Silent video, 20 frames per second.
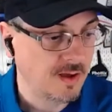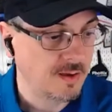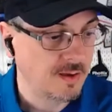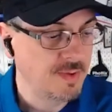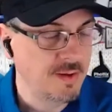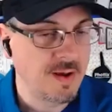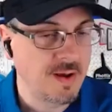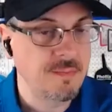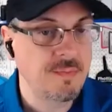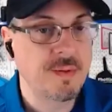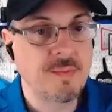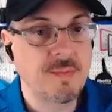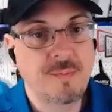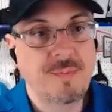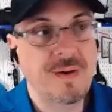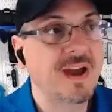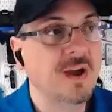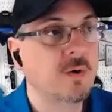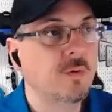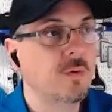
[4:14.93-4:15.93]
I mean, I remember
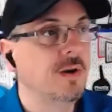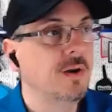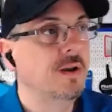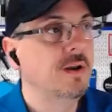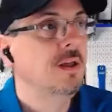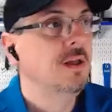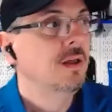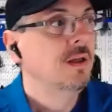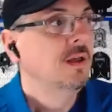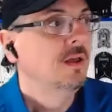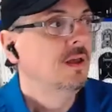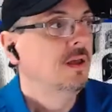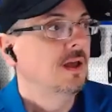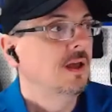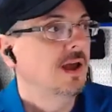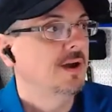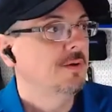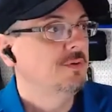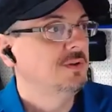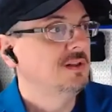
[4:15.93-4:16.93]
back when
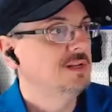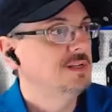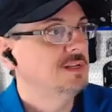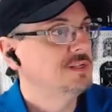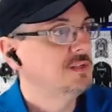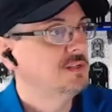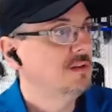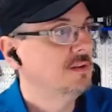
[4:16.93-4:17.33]
I would listen